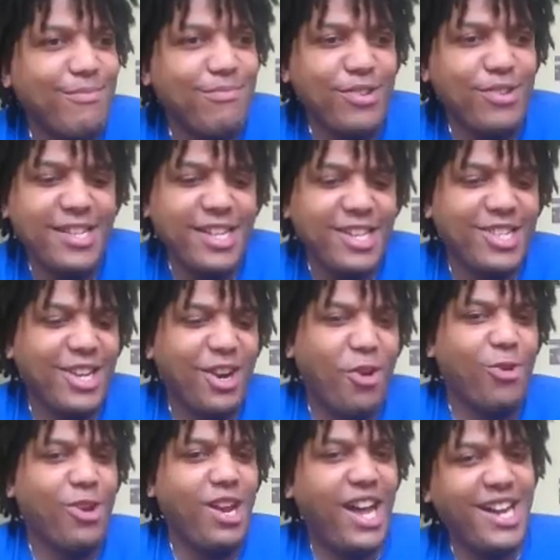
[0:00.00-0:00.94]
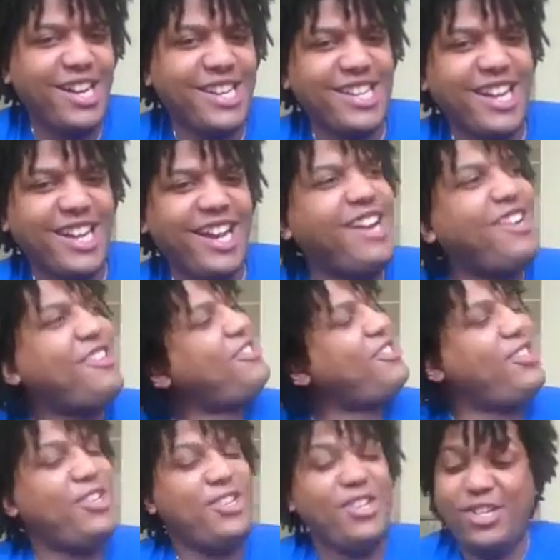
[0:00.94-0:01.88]
putting this shit on lockdown."
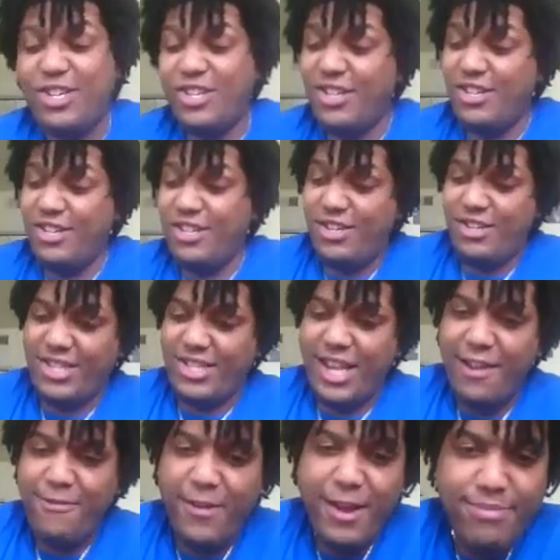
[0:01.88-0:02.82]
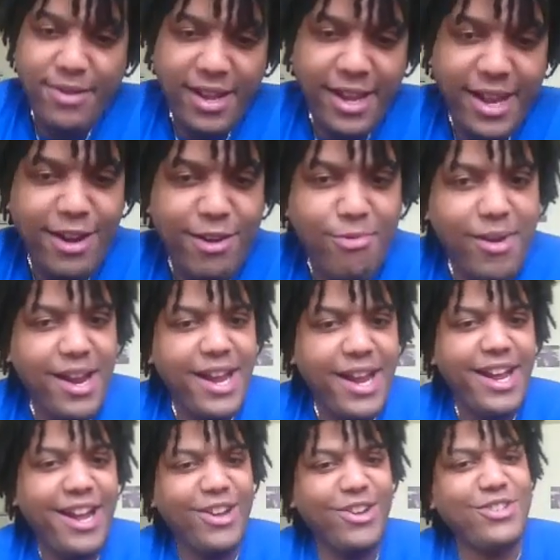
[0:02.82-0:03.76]
Seth ain't playing
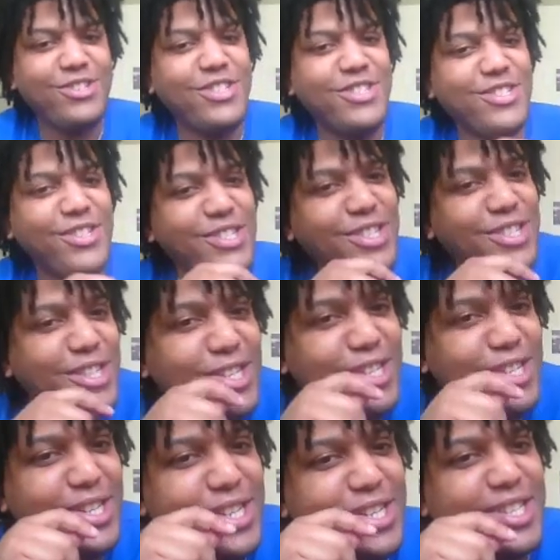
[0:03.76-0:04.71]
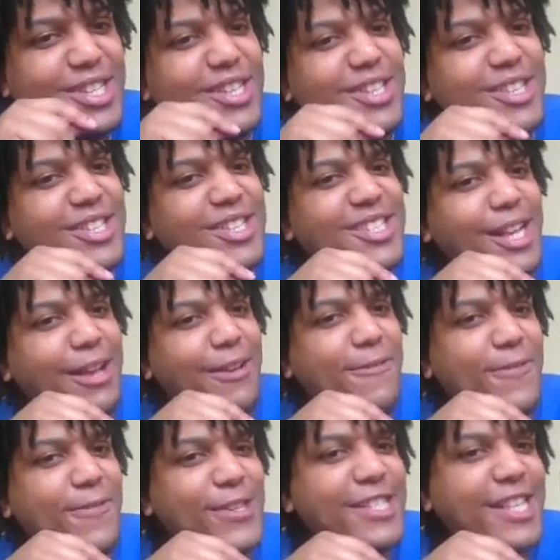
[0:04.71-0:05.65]
around.
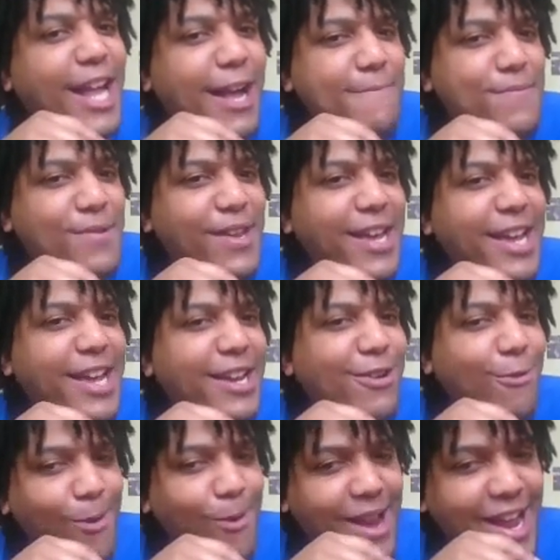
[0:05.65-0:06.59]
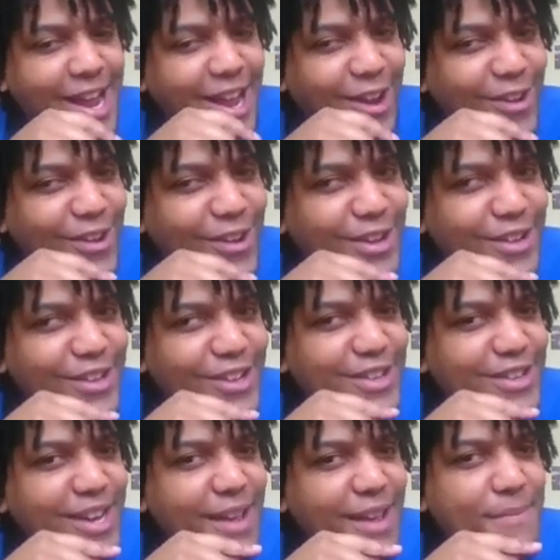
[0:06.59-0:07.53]
Seth is not playing around.
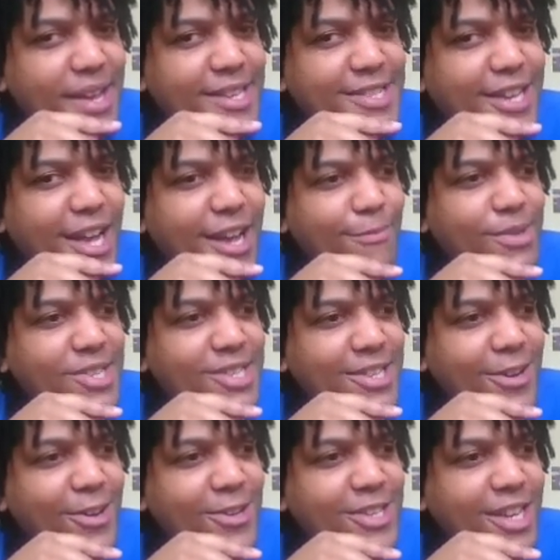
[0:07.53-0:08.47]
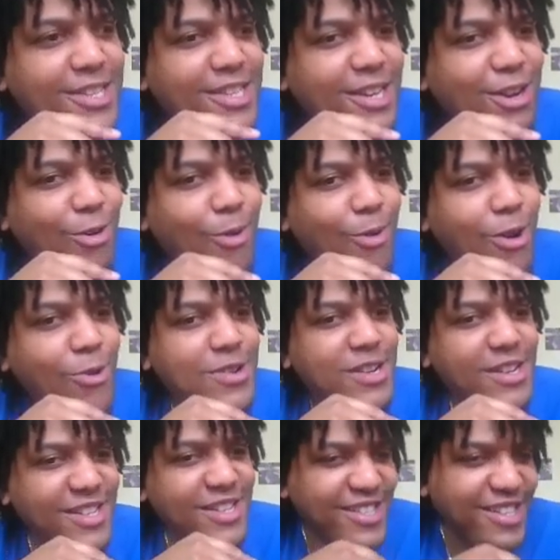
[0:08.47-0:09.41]
That man, so I'm as serious as the
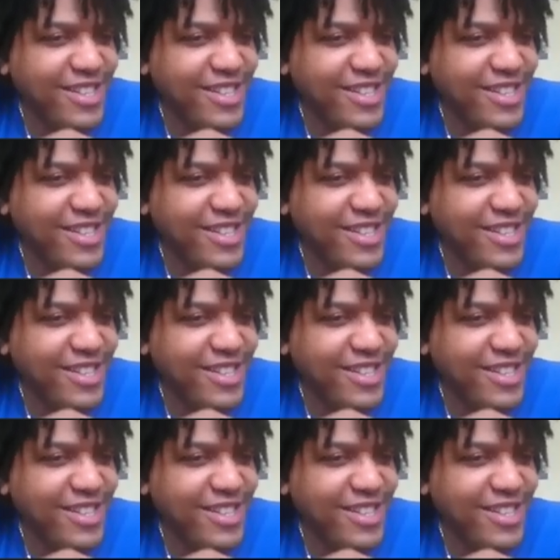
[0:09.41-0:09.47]
corona.